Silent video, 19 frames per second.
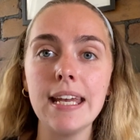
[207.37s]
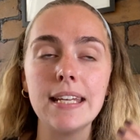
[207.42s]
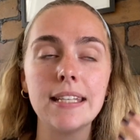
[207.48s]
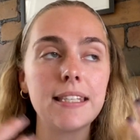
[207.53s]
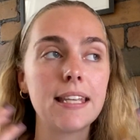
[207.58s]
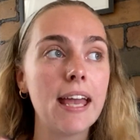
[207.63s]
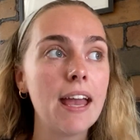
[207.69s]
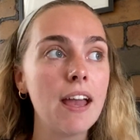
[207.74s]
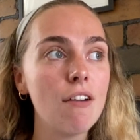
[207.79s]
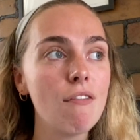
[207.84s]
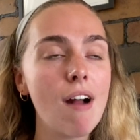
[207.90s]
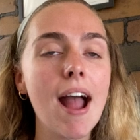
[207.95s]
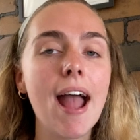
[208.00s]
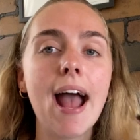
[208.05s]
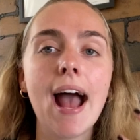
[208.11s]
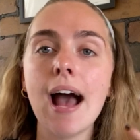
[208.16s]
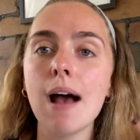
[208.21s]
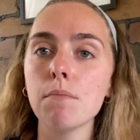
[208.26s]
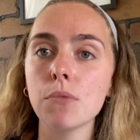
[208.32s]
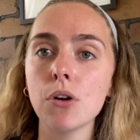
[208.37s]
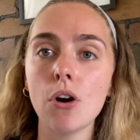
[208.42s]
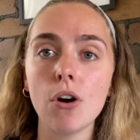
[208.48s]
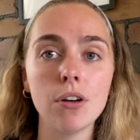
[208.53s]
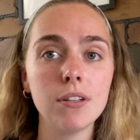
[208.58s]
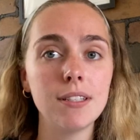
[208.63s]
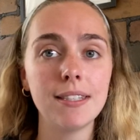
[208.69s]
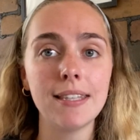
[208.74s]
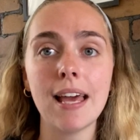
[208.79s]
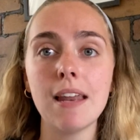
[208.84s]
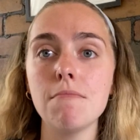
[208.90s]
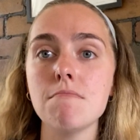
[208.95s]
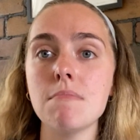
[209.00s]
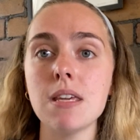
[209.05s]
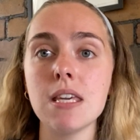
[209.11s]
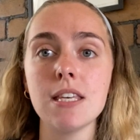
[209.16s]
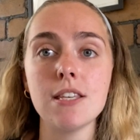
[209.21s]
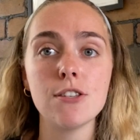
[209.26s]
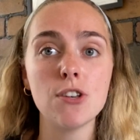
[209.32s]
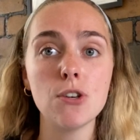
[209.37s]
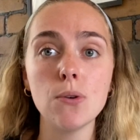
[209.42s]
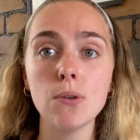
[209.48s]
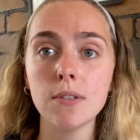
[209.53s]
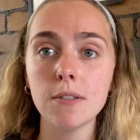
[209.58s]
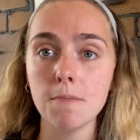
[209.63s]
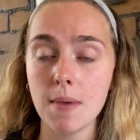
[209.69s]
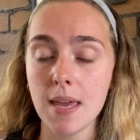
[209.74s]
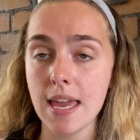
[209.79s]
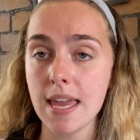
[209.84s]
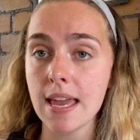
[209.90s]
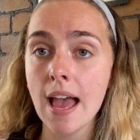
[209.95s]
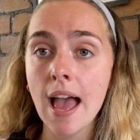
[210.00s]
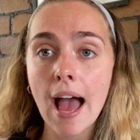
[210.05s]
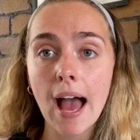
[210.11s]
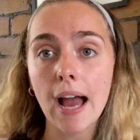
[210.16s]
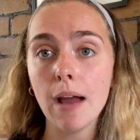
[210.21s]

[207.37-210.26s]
It's, "Here I am, God, send me, use me.